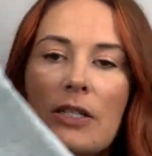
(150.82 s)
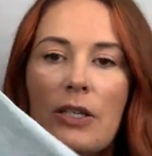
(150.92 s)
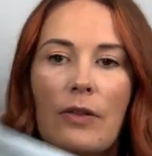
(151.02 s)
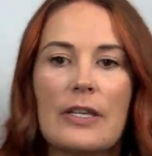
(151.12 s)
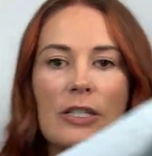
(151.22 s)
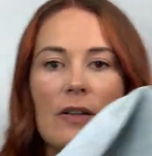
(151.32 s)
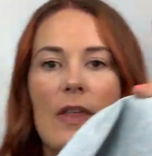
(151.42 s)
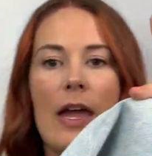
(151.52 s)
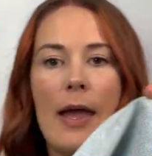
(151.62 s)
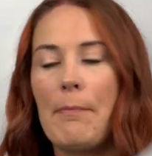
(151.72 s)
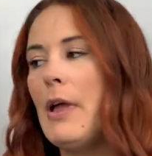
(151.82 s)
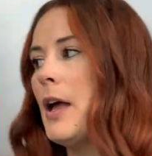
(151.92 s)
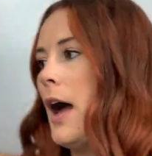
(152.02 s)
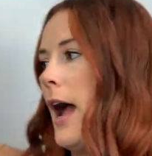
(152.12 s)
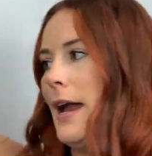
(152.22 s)
So these are them.
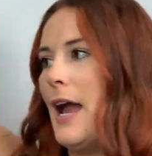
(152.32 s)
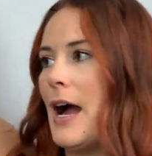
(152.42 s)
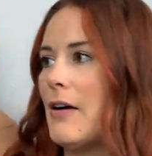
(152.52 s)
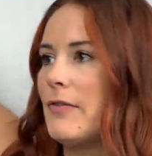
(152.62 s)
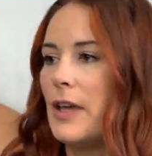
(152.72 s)
I have